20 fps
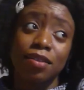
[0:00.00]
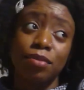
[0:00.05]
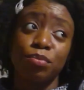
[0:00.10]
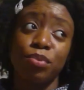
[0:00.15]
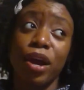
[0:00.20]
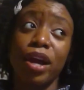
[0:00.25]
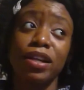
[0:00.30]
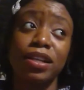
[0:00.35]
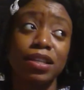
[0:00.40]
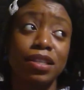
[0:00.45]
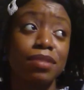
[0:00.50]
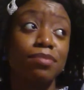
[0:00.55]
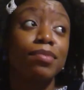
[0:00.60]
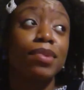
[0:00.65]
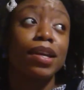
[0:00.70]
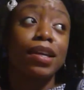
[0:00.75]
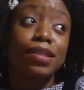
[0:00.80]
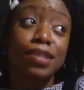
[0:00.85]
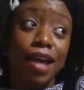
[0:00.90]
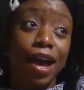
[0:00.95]
Practice
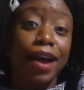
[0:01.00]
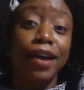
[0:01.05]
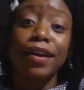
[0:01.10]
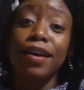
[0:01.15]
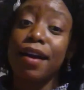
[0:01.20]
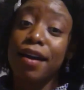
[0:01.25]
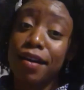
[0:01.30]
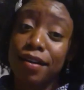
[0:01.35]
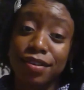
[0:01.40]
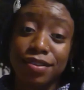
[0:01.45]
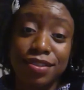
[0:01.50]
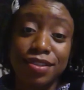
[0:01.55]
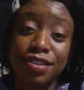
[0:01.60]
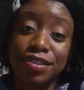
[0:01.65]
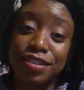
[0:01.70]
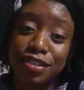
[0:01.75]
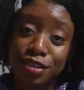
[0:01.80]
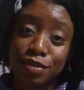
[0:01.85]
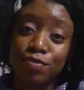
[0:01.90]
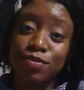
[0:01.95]
makes icons, it
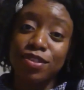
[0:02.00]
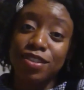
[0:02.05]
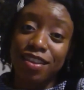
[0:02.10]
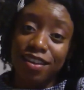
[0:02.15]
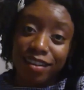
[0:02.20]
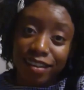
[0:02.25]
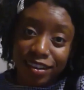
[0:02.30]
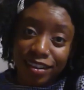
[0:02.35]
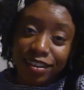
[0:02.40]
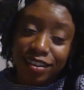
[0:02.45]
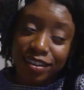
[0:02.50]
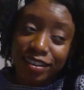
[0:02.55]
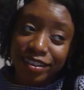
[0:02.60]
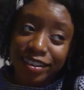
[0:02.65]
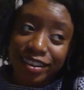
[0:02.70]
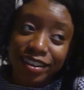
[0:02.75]
seems like.